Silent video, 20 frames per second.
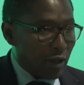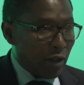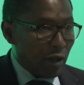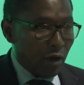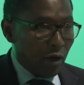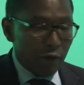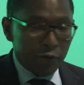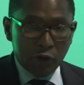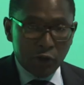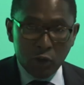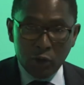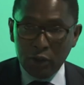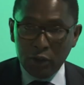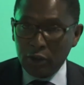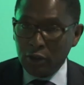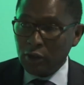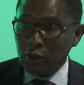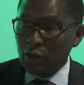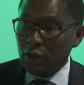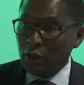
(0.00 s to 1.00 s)
of
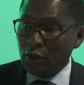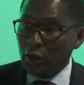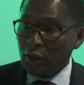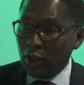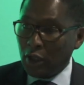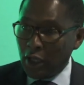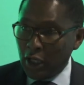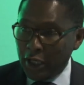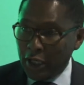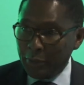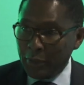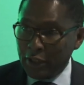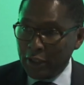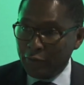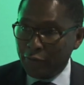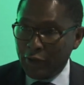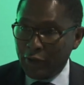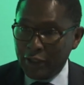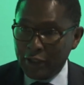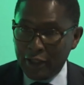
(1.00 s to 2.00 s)
total climate
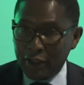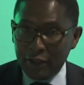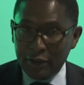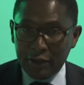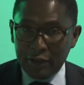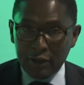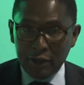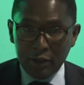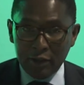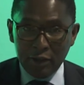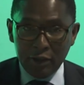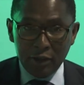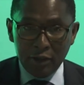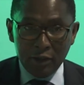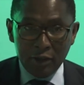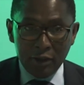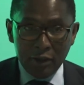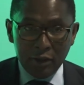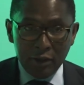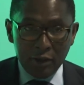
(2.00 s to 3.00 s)
finance.
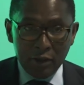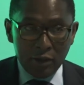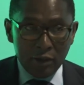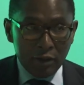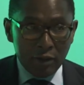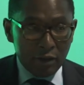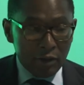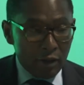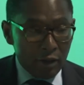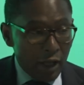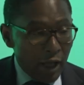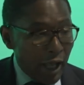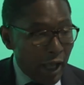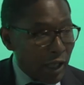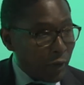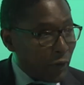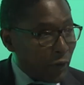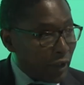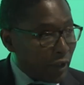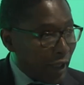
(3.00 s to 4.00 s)

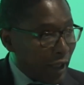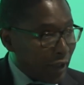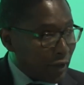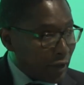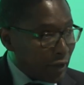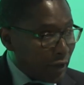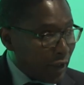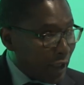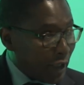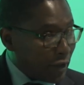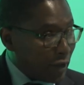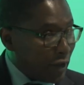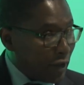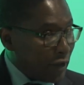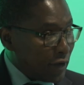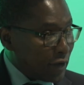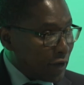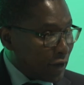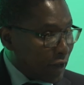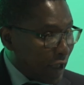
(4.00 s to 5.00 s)
And we thank the
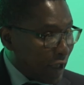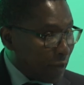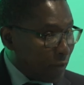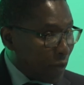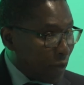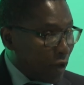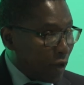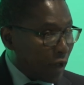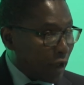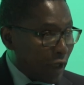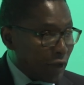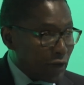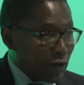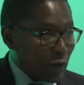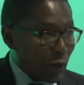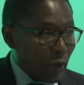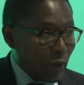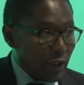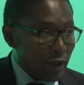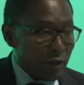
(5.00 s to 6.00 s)
Netherlands, Denmark, and
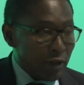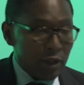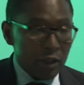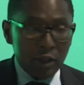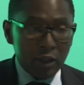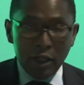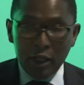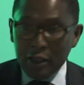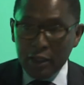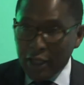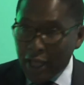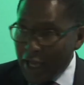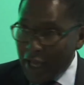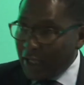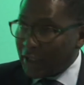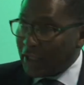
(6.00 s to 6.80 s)
Sweden that